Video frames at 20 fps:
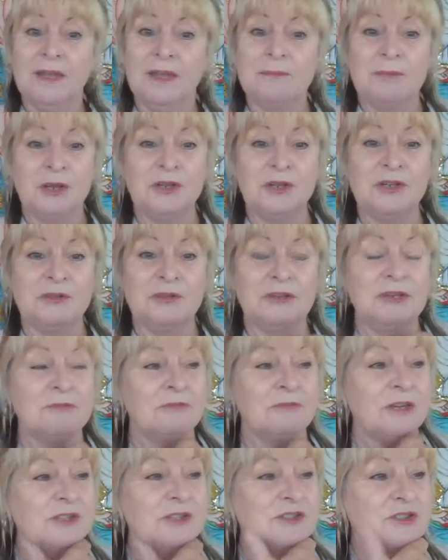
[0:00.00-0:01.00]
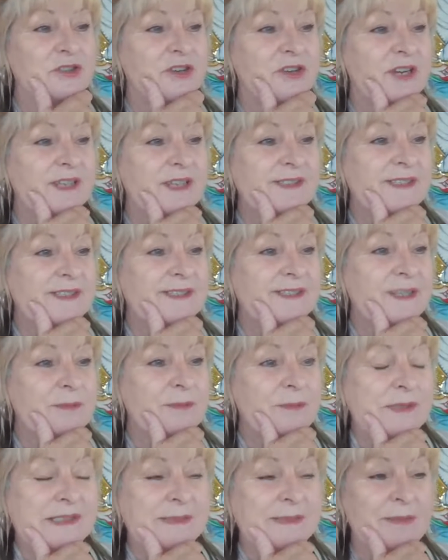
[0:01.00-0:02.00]
Mercury in retrograde. So
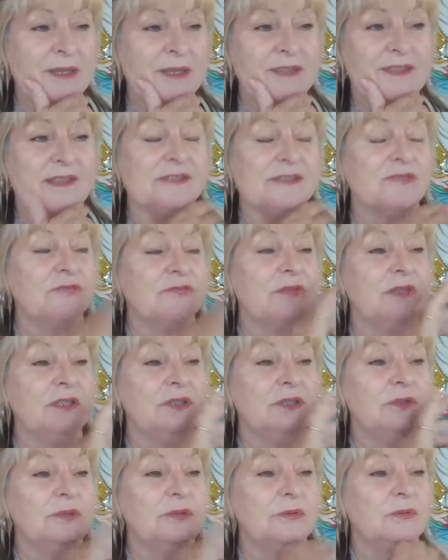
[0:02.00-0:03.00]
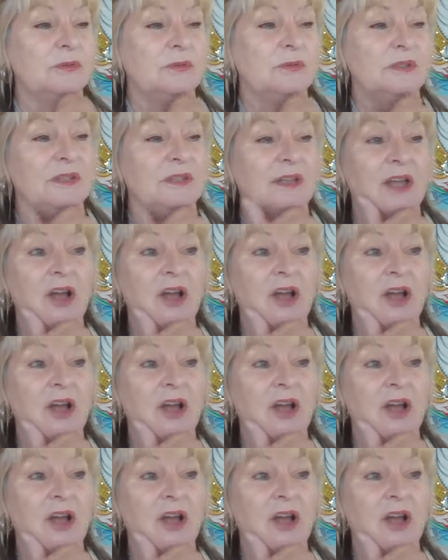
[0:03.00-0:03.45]
someone's made this really cool,